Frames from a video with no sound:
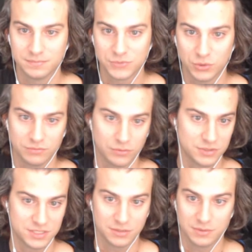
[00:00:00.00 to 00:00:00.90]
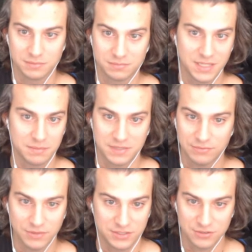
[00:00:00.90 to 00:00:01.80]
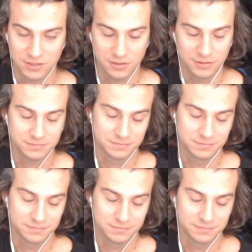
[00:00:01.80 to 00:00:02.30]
going forward. So yeah, definitely a strong card.